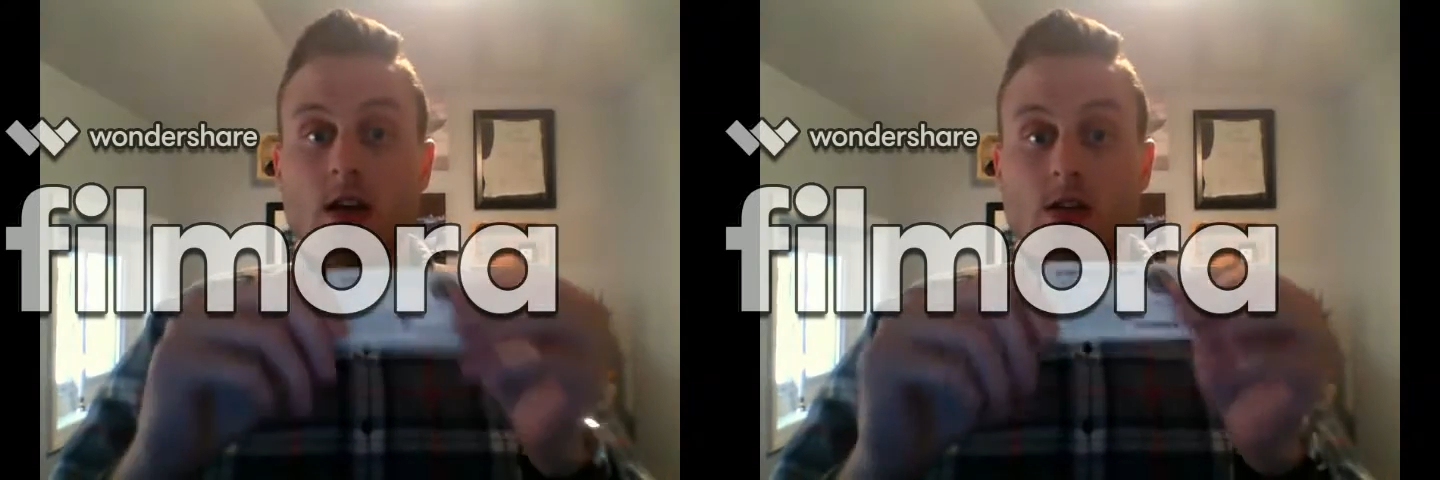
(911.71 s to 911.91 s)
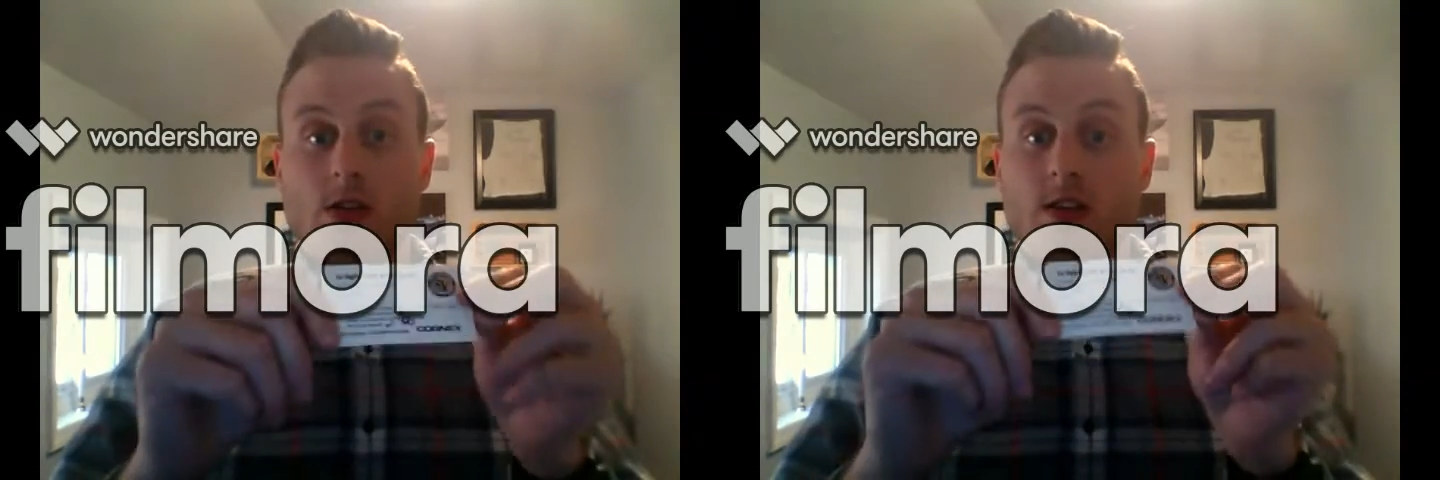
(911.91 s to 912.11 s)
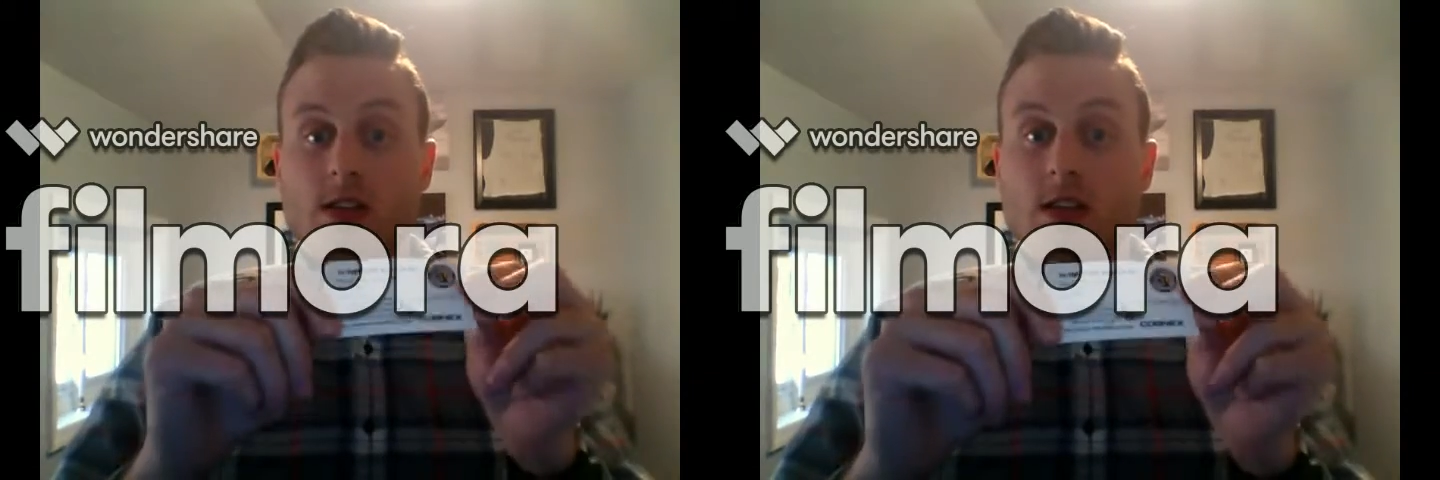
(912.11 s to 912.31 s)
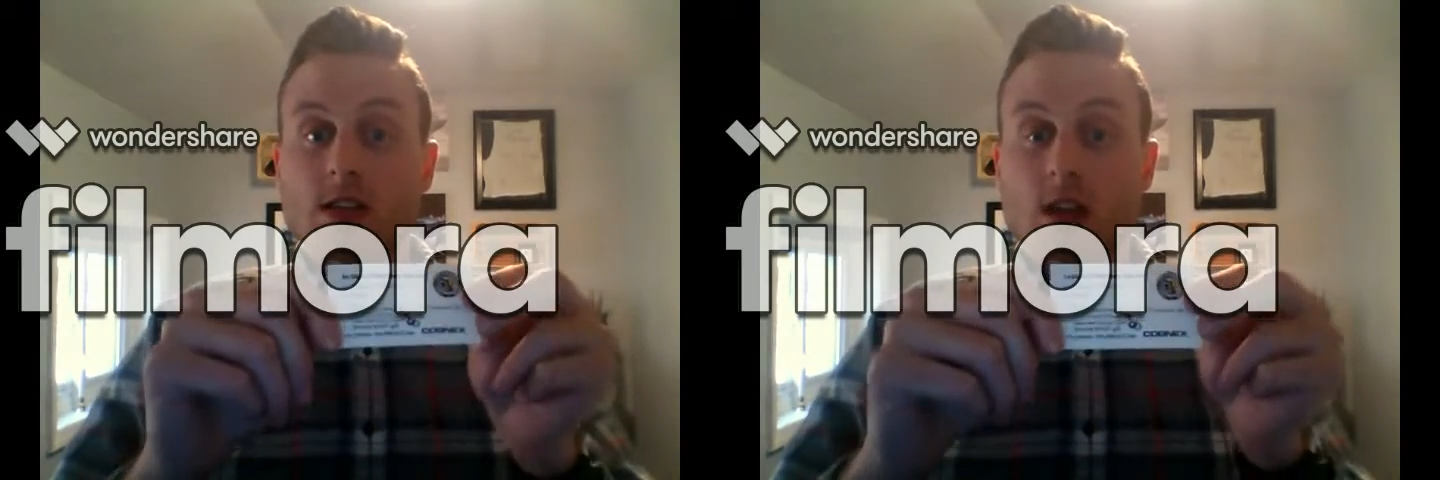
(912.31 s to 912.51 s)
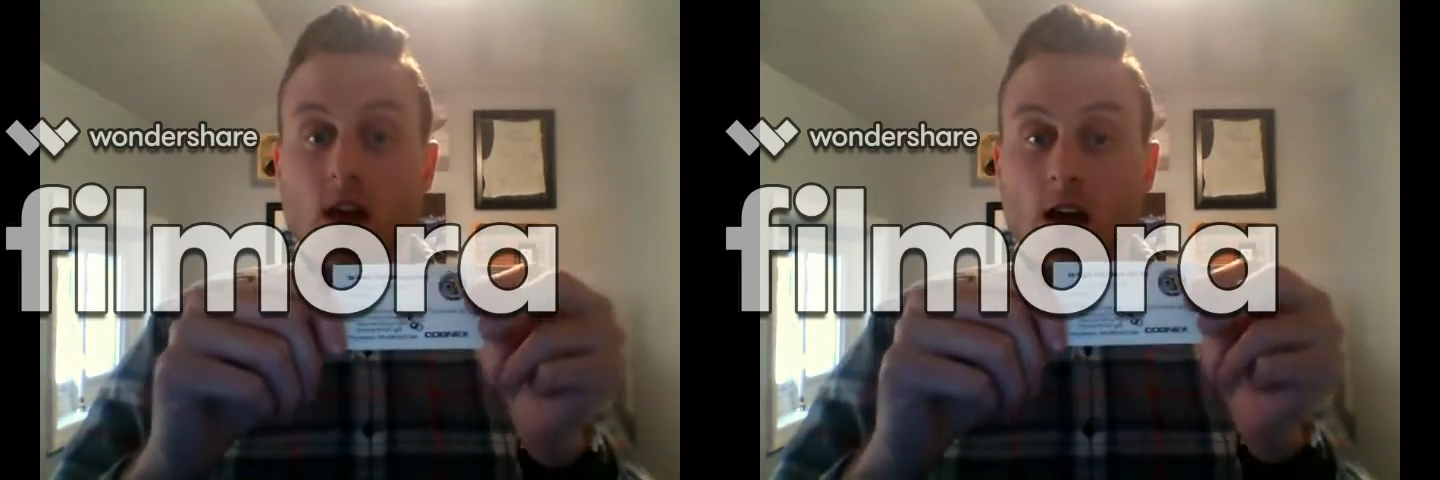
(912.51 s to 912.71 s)
So this
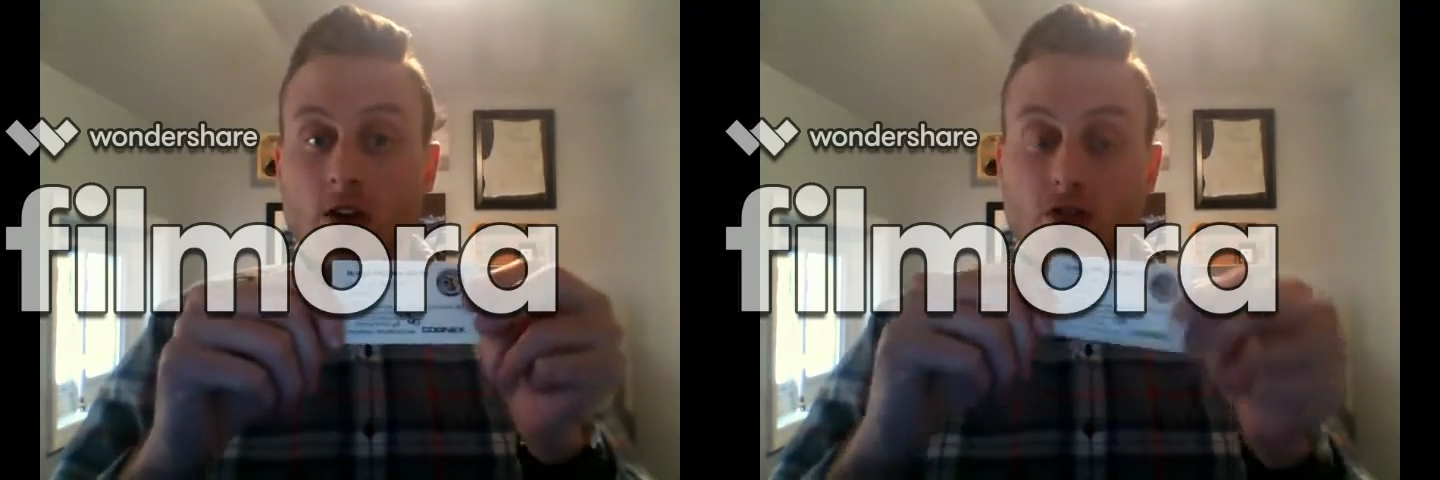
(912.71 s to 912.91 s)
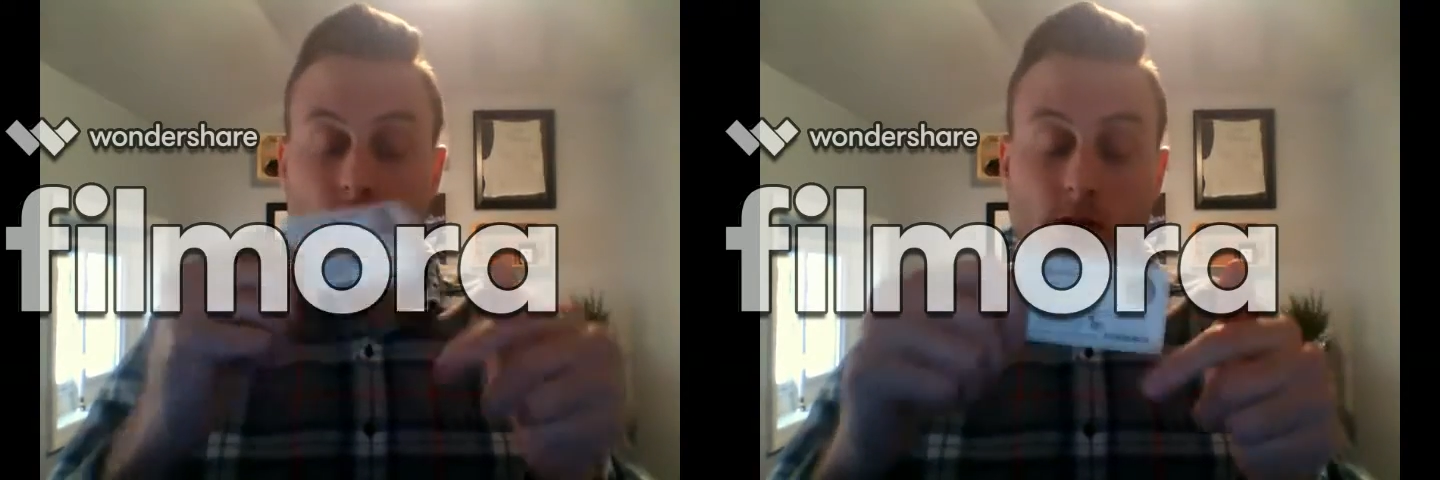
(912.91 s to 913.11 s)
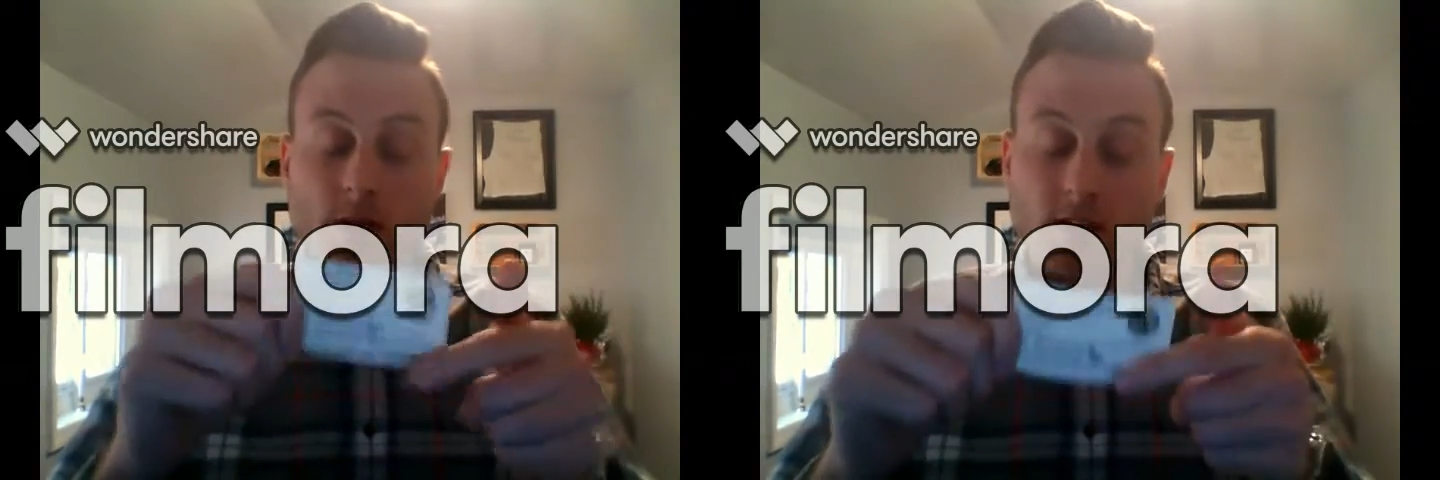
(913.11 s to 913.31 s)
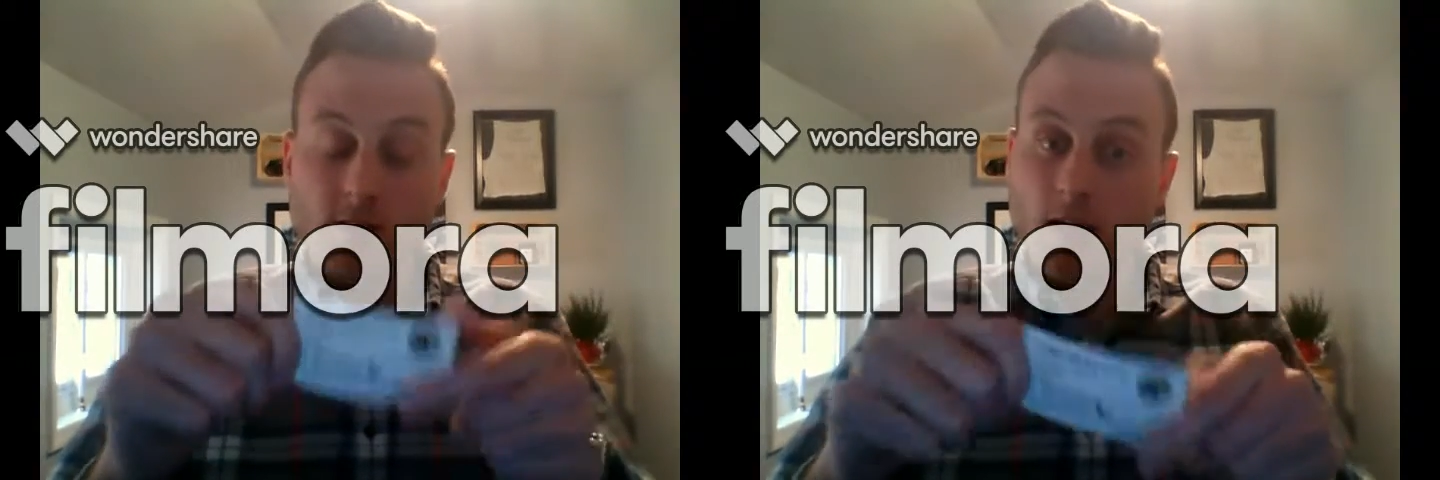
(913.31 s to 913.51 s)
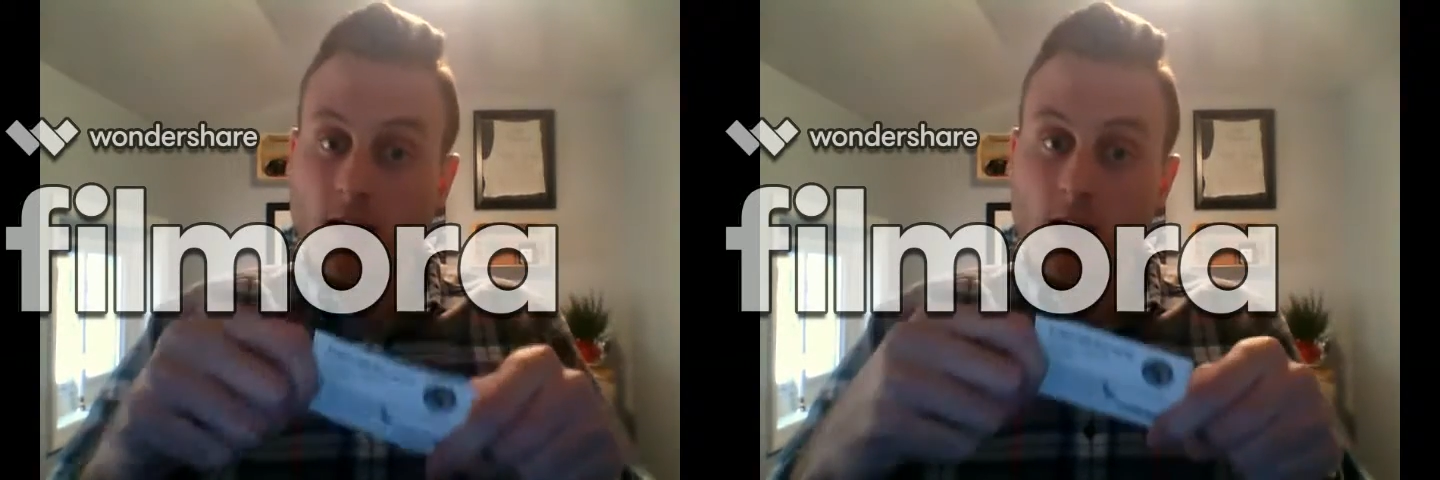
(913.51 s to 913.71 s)
is truly meant to
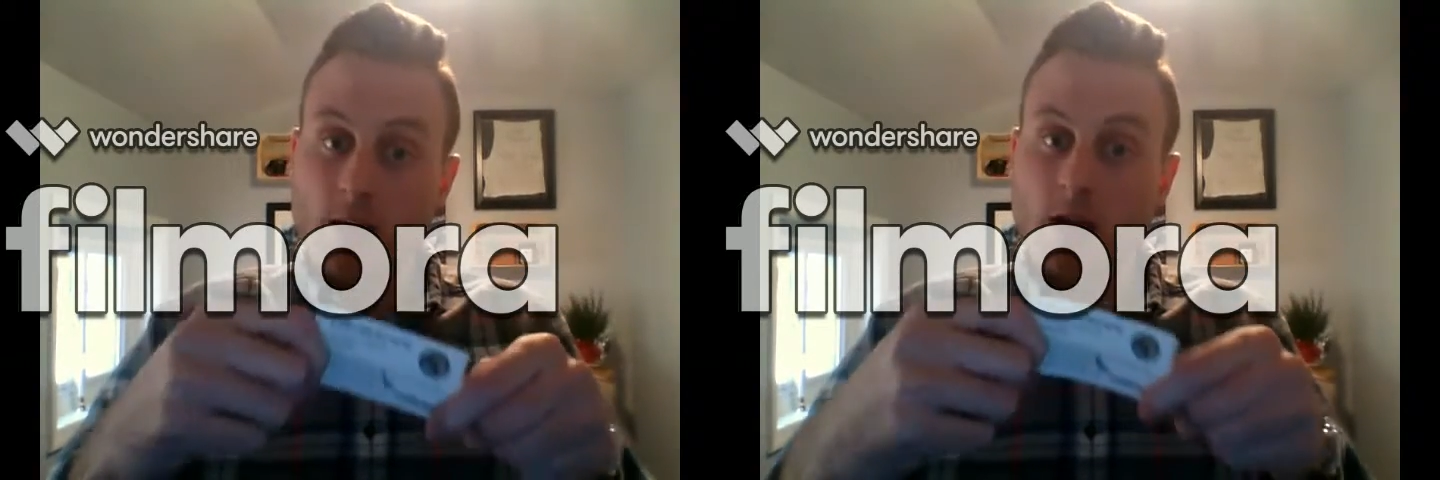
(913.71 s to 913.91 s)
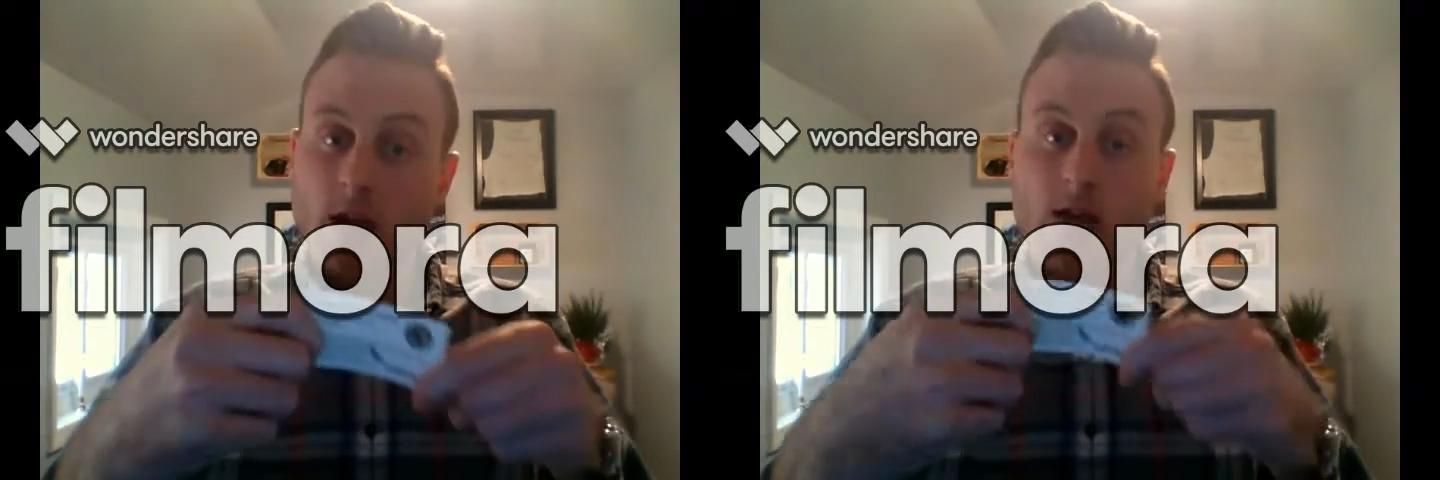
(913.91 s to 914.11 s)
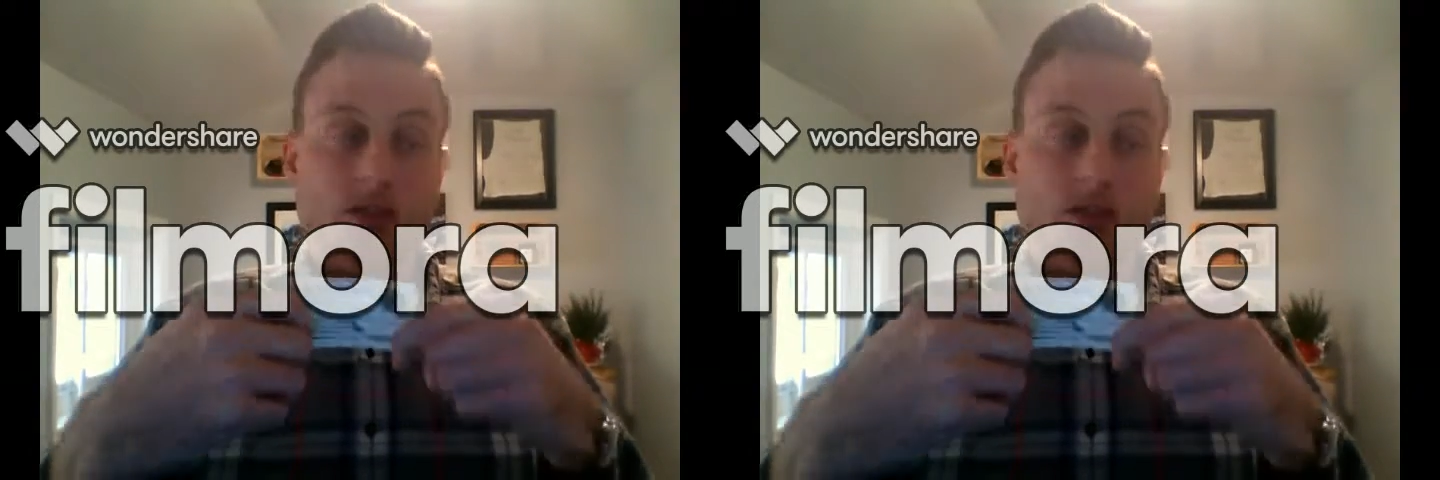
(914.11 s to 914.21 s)
be a lab kit,